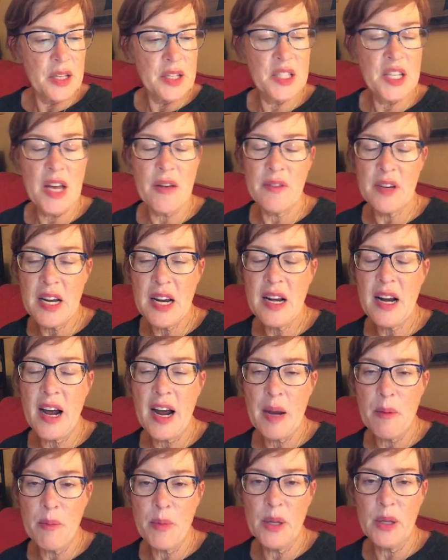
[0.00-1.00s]

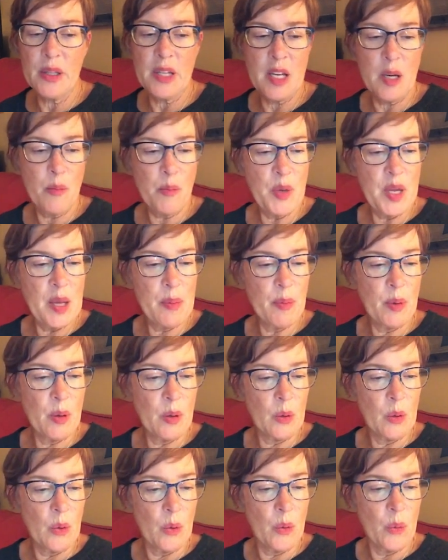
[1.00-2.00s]
79 million
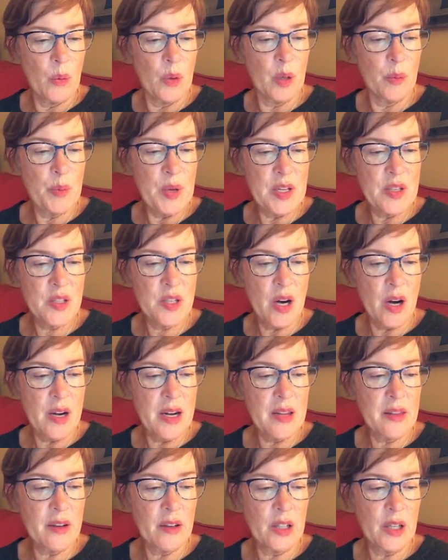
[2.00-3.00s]
people will be
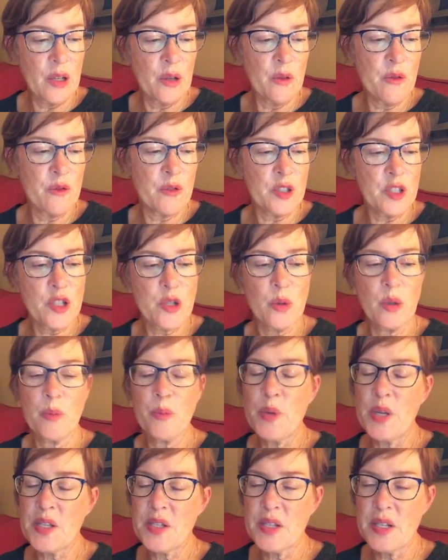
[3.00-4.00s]
starting their own virtual
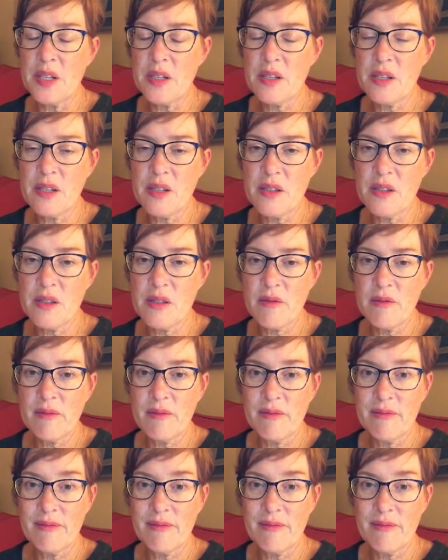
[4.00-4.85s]
businesses.